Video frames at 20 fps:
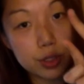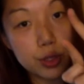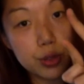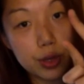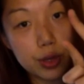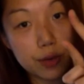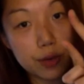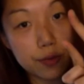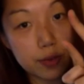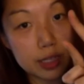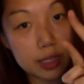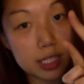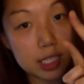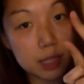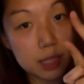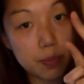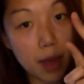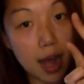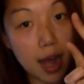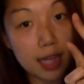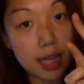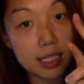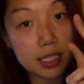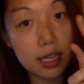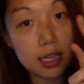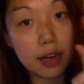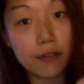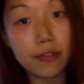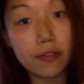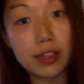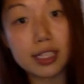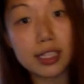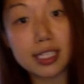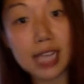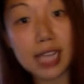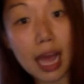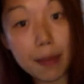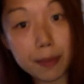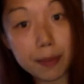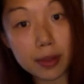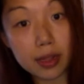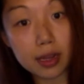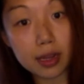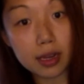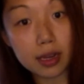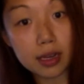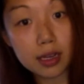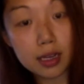different spots of the scapula.